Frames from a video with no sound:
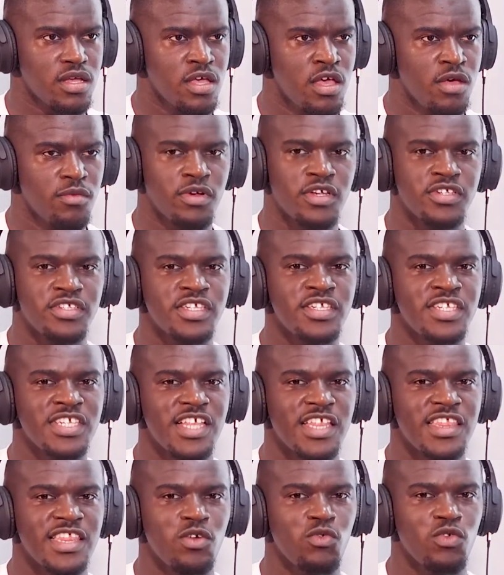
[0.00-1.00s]
Because this is the
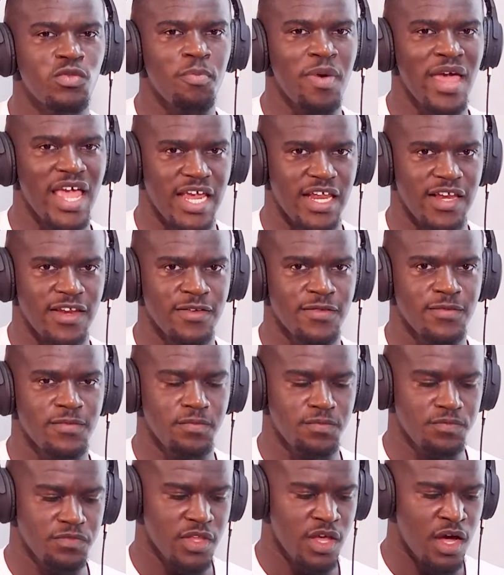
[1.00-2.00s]
thing with pain.
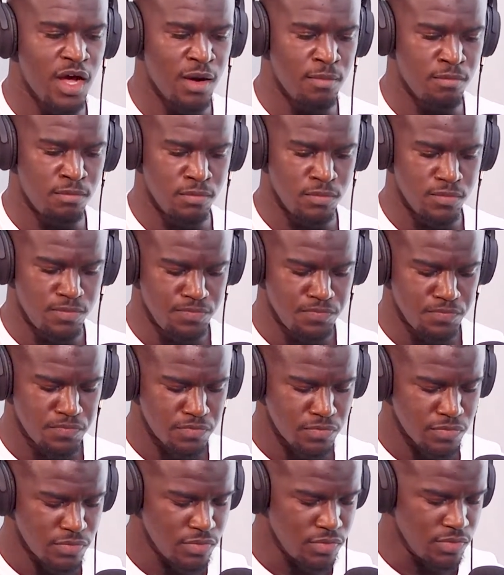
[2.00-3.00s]
Um,
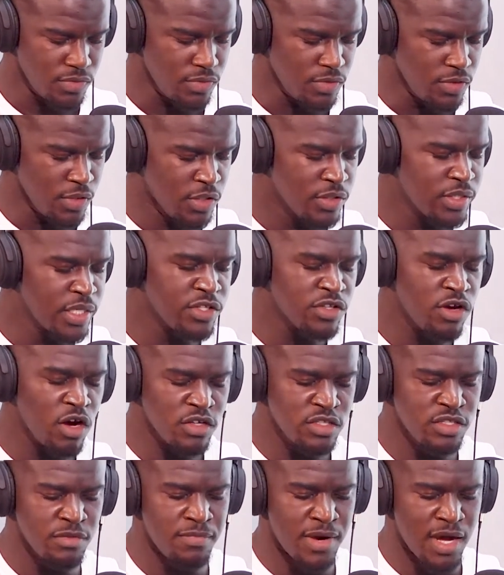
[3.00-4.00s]
they
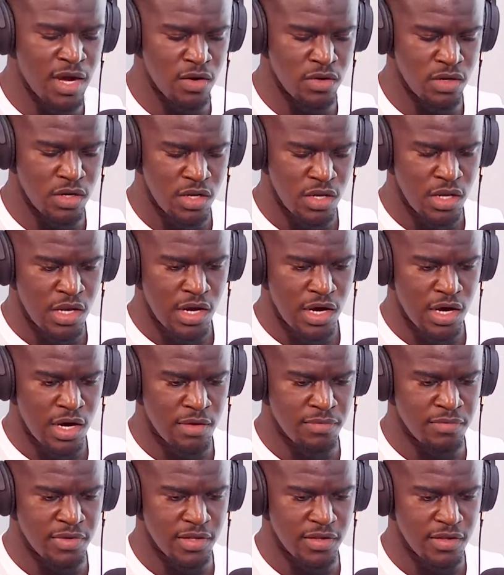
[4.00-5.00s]
talked about
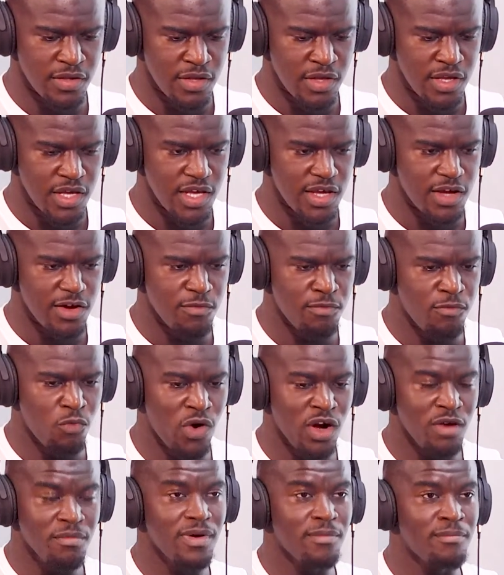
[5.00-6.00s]
um, one
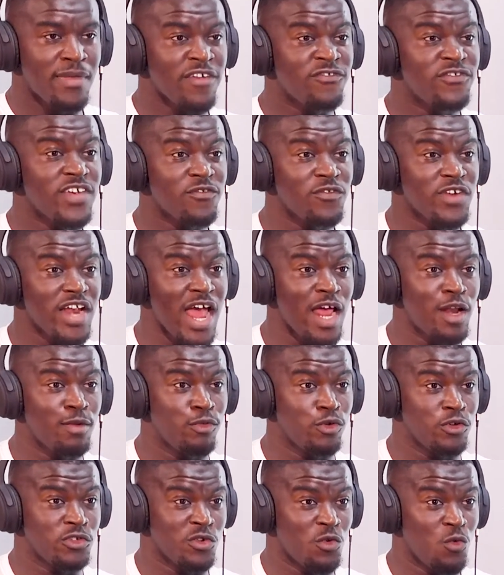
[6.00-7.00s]
of my favorite
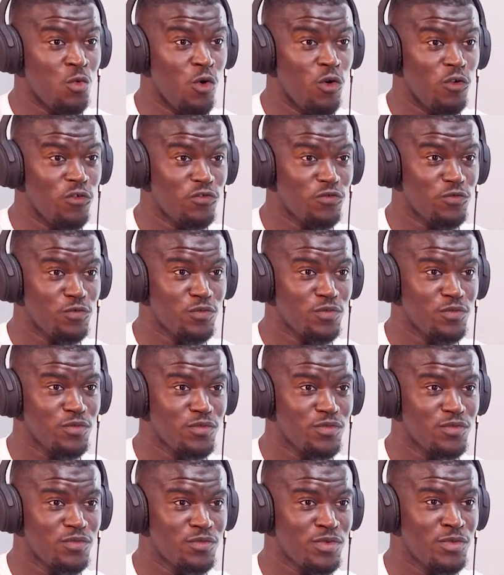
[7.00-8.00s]
animals is a wolf.
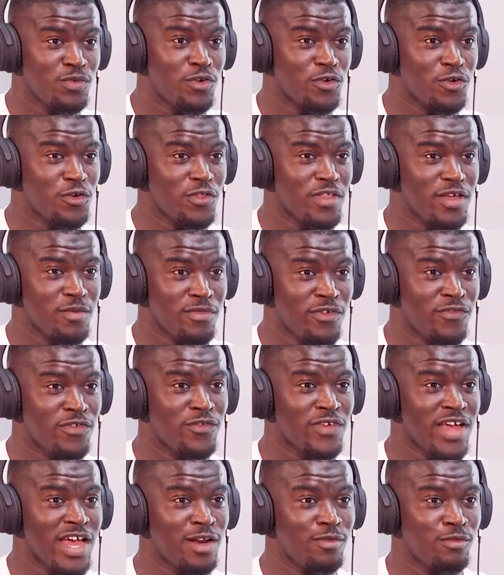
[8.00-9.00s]
Mm-hmm. People don't know that. My
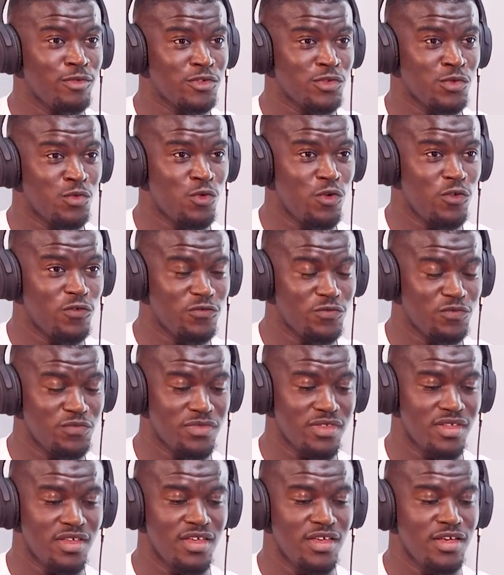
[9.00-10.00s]
favorite animal is a wolf.
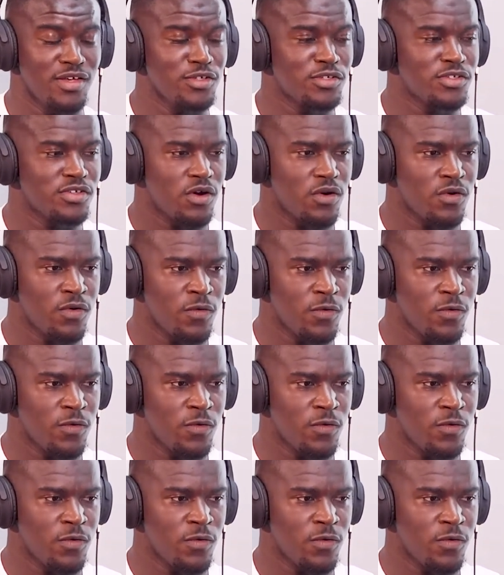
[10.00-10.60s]
So